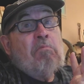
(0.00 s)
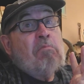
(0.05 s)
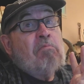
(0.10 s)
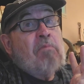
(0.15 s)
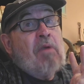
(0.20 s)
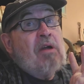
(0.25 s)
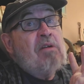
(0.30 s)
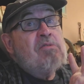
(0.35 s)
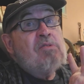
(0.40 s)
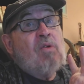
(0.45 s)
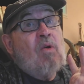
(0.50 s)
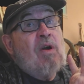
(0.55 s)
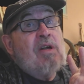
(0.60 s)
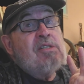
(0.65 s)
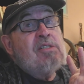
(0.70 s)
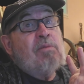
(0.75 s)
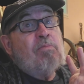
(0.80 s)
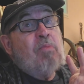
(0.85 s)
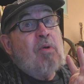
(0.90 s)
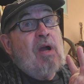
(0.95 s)
I was quite
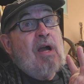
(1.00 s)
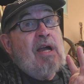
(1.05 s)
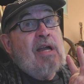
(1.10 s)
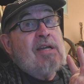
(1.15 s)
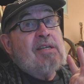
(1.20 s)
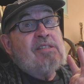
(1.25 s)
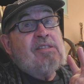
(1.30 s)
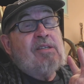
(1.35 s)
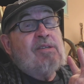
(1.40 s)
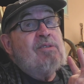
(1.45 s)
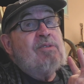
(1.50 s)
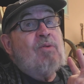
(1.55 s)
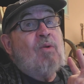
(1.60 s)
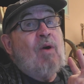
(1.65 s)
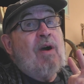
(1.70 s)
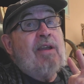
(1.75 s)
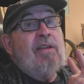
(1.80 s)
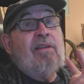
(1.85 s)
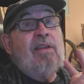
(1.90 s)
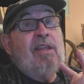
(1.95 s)
surprised. There's
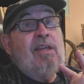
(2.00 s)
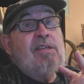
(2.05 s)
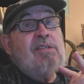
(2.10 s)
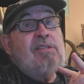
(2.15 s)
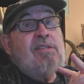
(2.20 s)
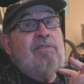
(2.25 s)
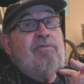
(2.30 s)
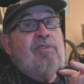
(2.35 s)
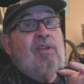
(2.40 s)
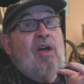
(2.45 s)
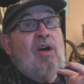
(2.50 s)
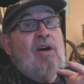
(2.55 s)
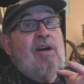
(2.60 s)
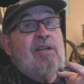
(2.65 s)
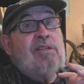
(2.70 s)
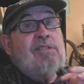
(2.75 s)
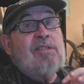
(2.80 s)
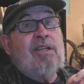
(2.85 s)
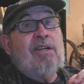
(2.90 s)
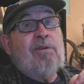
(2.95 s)
quite a list of
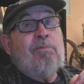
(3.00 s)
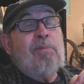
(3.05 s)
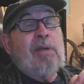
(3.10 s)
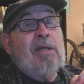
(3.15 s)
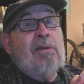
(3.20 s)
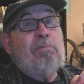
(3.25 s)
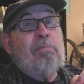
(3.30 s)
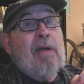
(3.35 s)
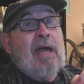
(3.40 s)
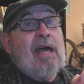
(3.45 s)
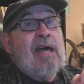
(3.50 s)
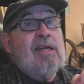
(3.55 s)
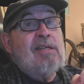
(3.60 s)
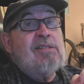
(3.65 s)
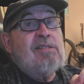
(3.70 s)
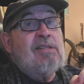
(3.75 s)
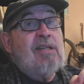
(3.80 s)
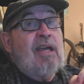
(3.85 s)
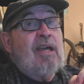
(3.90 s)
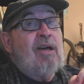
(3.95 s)
laws that are being
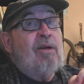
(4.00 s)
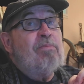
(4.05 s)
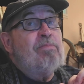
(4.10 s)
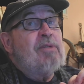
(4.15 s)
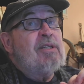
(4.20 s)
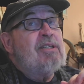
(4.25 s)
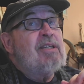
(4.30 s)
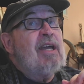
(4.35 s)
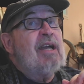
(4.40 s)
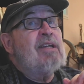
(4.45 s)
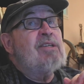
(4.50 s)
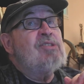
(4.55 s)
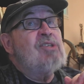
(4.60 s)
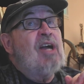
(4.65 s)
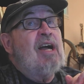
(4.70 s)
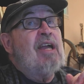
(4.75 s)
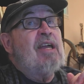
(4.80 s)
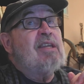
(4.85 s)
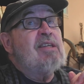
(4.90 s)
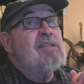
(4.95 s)
passed to help the tech
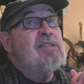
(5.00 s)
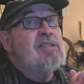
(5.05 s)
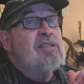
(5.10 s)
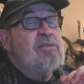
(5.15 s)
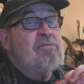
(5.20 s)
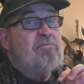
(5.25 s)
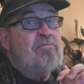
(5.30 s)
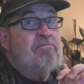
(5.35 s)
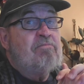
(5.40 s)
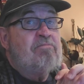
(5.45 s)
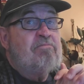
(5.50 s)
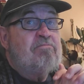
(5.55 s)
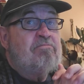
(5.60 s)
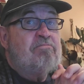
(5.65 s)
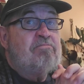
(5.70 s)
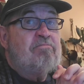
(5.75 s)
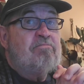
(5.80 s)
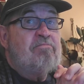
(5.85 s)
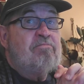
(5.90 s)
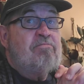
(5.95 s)
giants.
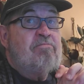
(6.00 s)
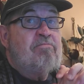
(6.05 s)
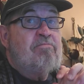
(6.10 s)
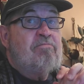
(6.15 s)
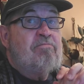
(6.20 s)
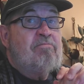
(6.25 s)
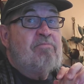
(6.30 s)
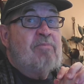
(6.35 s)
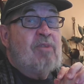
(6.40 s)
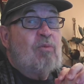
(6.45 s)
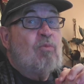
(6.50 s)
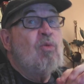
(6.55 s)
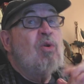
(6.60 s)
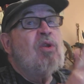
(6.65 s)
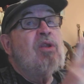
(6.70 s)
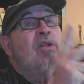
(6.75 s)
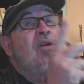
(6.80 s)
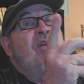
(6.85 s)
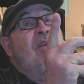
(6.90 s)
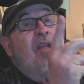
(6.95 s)
We'll
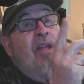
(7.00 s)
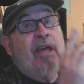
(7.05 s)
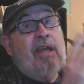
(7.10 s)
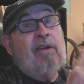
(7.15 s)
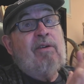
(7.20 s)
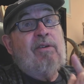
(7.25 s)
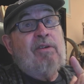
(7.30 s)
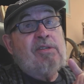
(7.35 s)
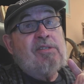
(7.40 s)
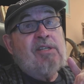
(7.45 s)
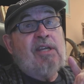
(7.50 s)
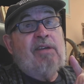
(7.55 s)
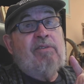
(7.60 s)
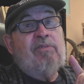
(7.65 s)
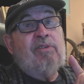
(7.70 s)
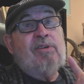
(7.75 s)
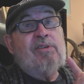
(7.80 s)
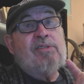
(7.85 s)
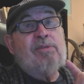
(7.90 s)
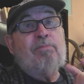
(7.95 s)
look later to see if there's some